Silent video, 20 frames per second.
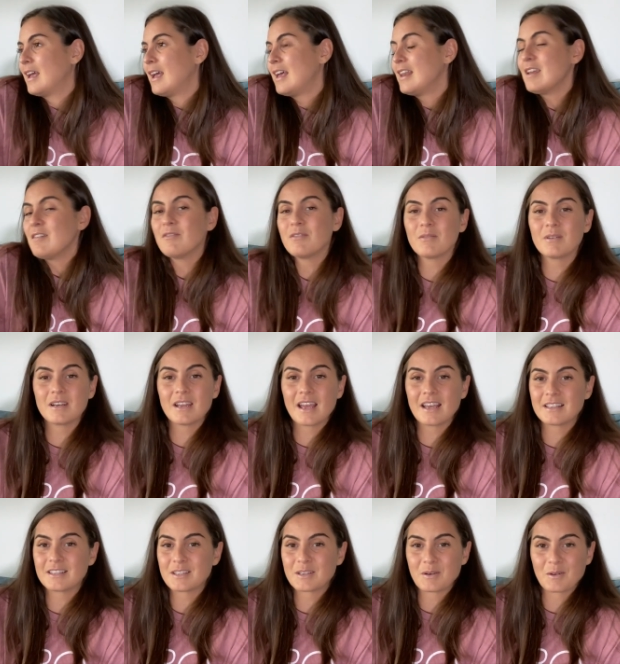And everyone
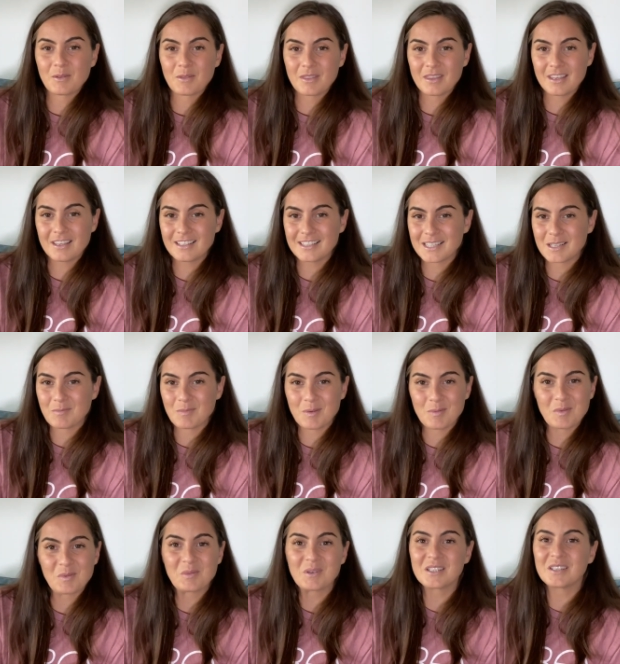has their own thing. Some
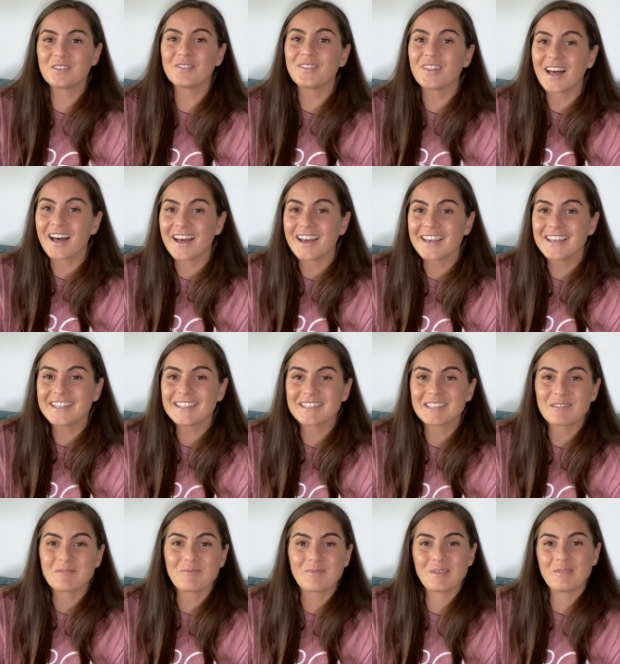people want to fly,
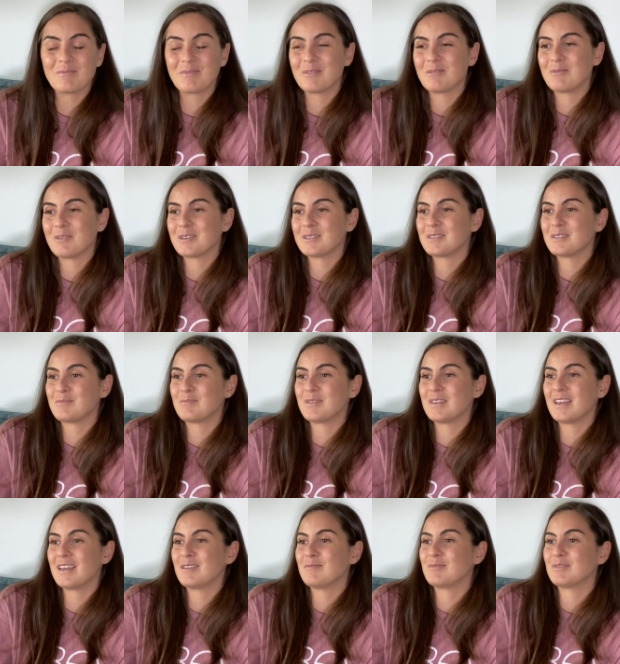some people want to
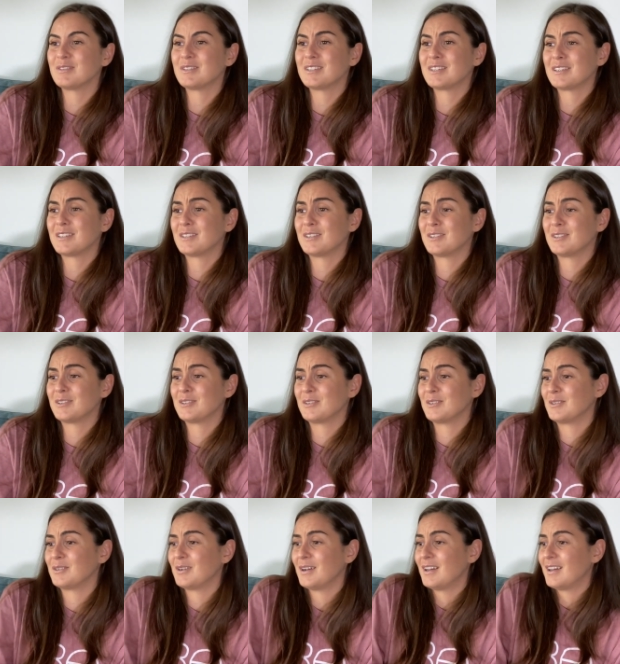be able
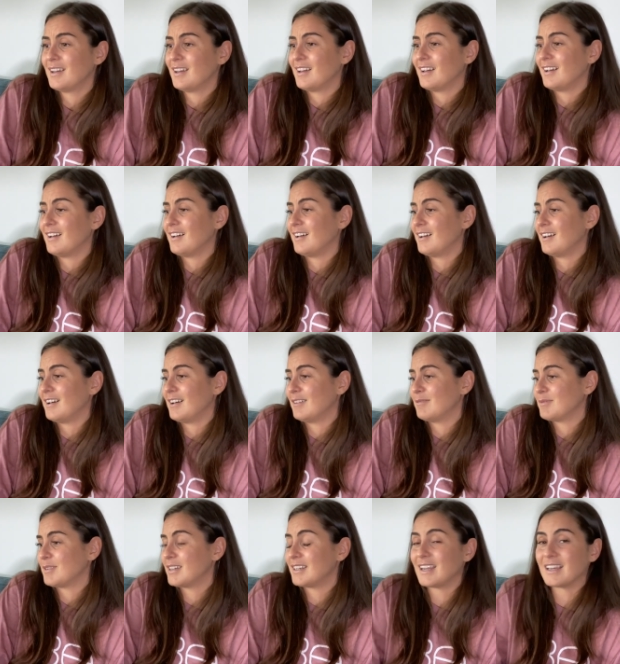to
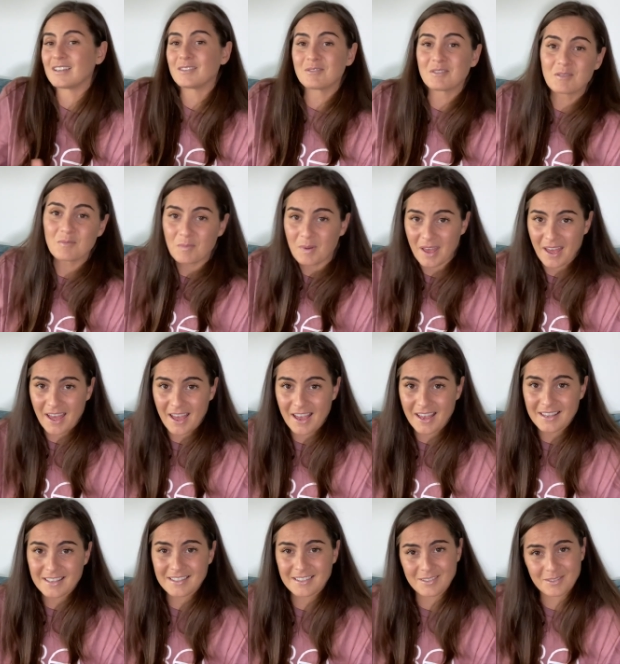um, connect with the
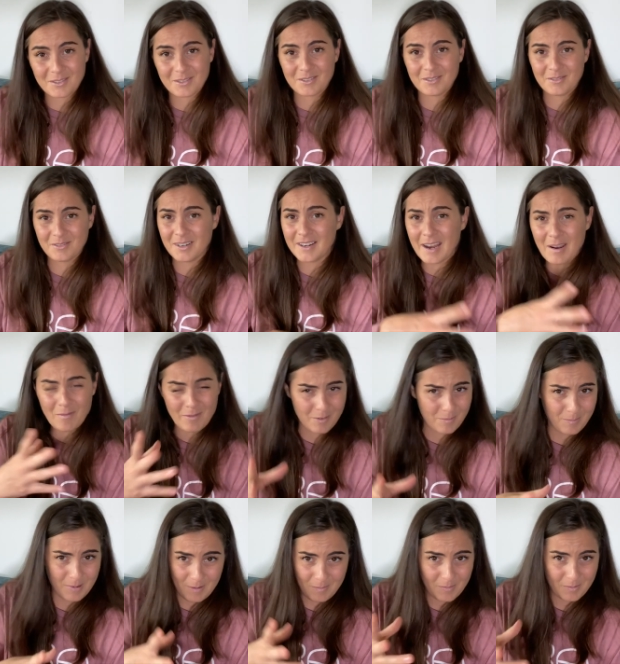past, or
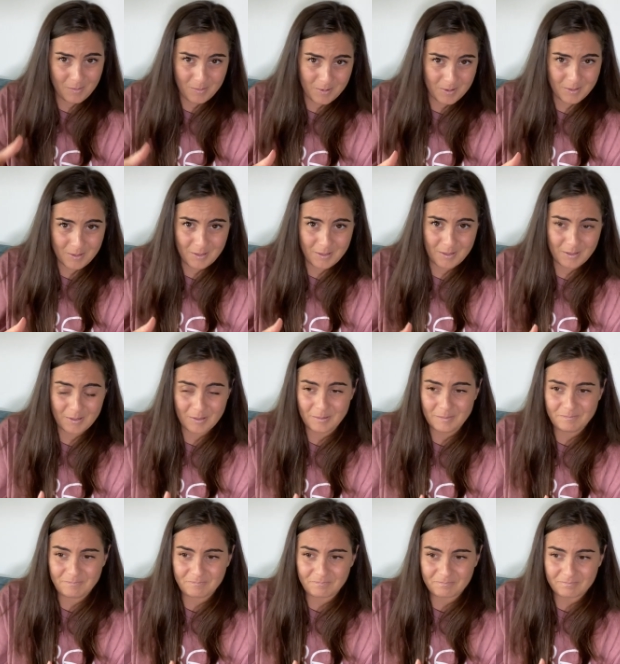whatever people want to
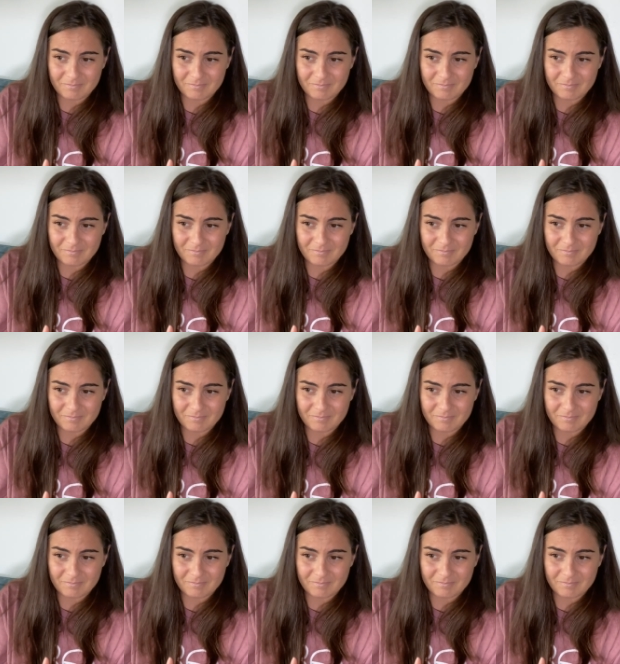do.